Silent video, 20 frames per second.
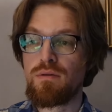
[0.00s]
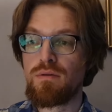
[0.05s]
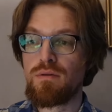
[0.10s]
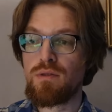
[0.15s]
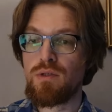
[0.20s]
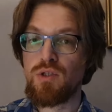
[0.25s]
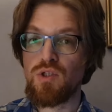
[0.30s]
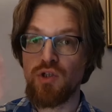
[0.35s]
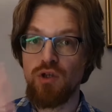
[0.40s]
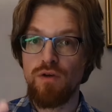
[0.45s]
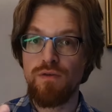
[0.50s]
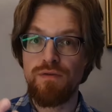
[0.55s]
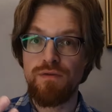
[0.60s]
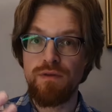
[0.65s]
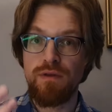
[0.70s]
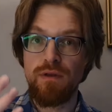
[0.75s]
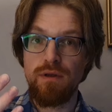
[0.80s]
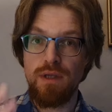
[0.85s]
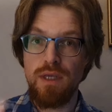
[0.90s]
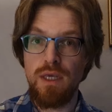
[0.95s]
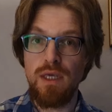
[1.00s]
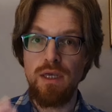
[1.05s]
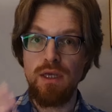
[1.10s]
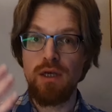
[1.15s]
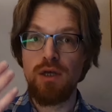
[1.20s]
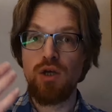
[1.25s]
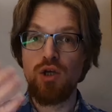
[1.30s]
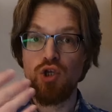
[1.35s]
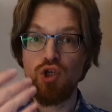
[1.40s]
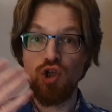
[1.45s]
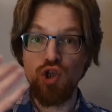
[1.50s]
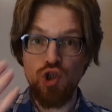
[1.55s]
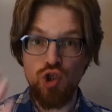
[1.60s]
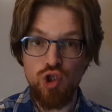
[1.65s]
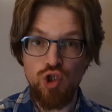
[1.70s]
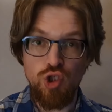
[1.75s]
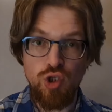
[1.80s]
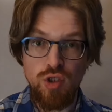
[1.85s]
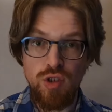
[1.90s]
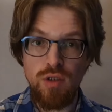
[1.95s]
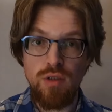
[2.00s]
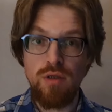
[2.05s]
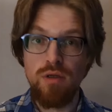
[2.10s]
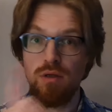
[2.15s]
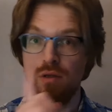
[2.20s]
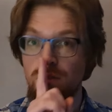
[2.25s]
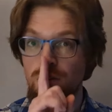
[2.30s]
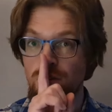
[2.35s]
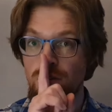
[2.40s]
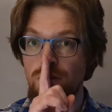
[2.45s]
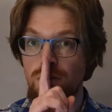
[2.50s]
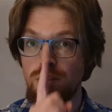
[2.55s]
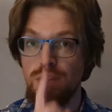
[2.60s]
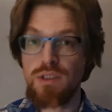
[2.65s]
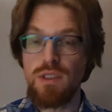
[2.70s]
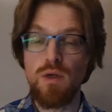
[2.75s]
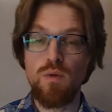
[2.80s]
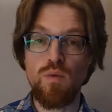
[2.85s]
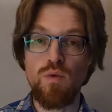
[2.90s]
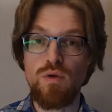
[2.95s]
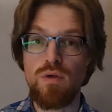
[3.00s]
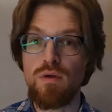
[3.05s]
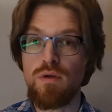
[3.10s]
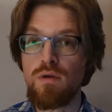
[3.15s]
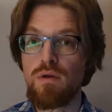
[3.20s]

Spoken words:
Soft K, sh sound,